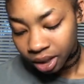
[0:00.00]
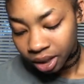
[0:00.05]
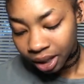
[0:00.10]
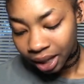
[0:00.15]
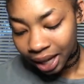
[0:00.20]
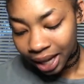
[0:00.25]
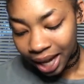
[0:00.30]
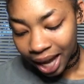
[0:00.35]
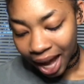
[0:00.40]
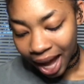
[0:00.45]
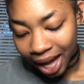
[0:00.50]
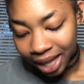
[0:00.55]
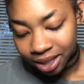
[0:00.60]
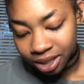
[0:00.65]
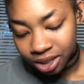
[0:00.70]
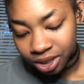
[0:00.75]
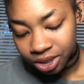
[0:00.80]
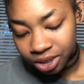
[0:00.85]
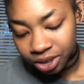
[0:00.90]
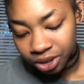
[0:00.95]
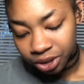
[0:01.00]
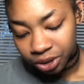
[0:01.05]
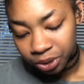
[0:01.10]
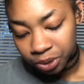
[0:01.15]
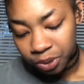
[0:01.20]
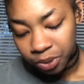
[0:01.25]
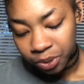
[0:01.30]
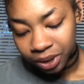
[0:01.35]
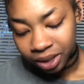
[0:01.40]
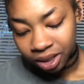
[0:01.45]
It has to
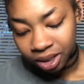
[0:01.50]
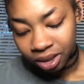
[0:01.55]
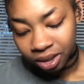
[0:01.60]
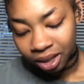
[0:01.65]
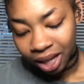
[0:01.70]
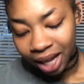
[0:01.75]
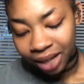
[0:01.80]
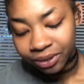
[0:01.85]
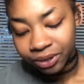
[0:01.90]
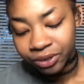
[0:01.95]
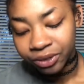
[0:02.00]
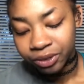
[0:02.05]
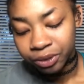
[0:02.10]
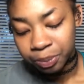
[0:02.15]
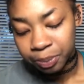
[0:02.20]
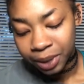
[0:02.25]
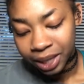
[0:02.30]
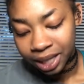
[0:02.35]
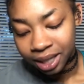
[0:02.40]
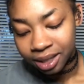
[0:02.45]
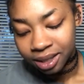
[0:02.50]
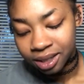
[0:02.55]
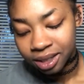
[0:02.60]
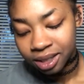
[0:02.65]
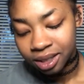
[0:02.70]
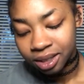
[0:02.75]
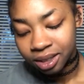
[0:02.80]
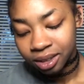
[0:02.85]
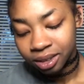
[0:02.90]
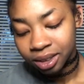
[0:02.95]
do with the life of a
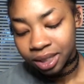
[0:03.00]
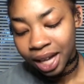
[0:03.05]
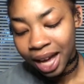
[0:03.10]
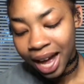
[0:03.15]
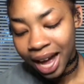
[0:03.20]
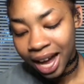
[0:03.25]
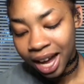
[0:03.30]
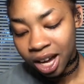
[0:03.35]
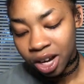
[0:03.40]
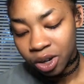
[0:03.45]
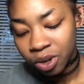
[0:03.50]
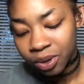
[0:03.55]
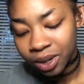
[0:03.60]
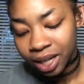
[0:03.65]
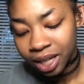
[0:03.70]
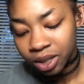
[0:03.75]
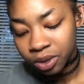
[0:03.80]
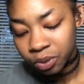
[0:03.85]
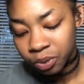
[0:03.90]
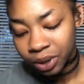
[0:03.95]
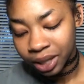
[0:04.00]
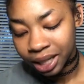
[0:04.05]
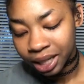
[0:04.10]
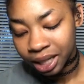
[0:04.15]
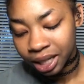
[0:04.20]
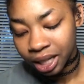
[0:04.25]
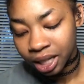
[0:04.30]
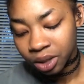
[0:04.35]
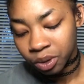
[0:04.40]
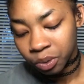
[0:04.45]
piece, how and when
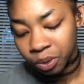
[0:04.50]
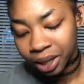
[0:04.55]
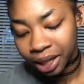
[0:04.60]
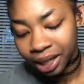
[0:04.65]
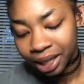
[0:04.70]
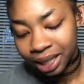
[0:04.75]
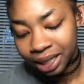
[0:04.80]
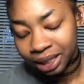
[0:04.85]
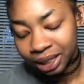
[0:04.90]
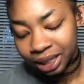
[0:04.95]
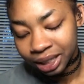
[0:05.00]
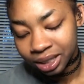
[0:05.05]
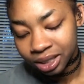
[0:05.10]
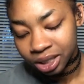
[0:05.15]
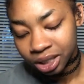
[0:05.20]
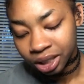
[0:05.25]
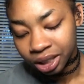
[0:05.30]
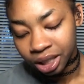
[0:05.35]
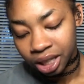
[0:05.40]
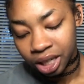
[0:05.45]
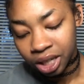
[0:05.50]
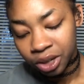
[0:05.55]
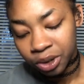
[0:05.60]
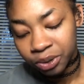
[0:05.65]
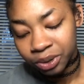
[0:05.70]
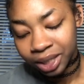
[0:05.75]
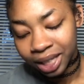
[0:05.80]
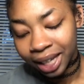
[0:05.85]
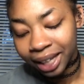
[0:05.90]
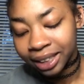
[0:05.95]
and where it needs to go
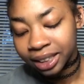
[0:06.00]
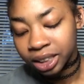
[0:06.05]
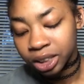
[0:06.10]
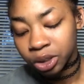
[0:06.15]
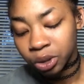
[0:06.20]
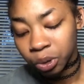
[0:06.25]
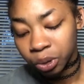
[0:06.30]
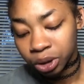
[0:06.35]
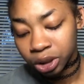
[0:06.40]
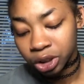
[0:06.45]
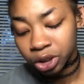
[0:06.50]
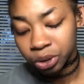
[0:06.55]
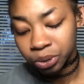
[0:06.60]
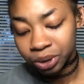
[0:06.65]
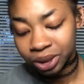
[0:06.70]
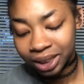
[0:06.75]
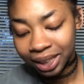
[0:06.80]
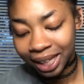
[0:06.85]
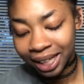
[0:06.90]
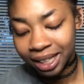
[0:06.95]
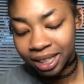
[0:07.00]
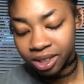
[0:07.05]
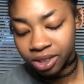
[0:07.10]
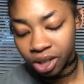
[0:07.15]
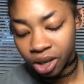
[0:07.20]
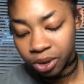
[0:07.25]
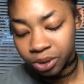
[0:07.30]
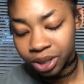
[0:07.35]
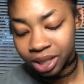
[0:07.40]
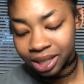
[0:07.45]
next in order to retain its
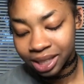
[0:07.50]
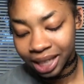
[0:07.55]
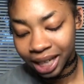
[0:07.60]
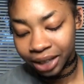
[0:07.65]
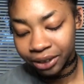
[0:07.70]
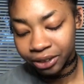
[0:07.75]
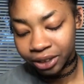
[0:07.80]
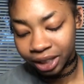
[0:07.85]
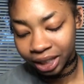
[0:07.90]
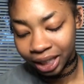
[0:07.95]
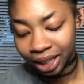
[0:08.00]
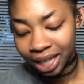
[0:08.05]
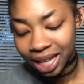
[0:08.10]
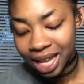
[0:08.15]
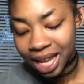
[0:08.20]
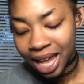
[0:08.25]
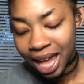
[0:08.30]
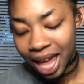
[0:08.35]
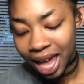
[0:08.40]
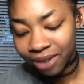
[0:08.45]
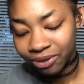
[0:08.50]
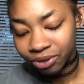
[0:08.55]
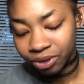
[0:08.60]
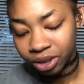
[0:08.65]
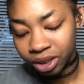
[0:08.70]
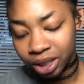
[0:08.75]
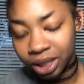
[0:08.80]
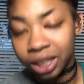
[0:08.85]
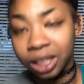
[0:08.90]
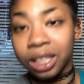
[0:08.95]
own integrity and
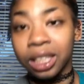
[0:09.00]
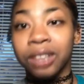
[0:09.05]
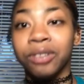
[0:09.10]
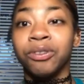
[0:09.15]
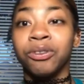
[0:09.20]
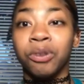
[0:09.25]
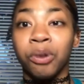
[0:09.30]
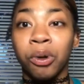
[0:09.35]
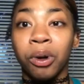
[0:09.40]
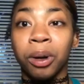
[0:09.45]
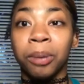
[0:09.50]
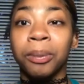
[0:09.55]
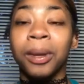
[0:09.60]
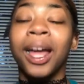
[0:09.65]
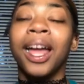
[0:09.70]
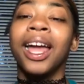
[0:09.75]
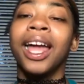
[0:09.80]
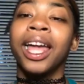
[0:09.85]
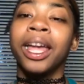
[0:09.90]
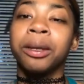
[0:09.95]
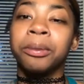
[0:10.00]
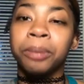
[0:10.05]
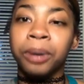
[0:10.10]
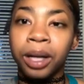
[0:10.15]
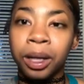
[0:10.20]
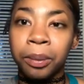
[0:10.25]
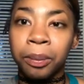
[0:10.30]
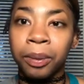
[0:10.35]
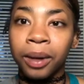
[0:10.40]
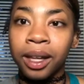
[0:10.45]
validity, form and
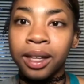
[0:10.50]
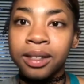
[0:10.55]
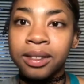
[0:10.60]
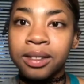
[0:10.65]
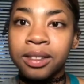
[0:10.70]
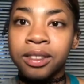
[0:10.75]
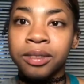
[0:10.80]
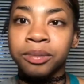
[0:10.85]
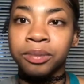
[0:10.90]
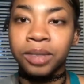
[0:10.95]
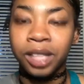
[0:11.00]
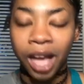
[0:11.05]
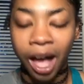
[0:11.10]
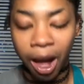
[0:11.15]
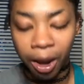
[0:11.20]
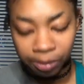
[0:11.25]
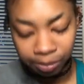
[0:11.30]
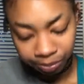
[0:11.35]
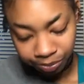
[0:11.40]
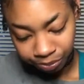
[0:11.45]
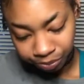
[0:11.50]
purpose. Yeah.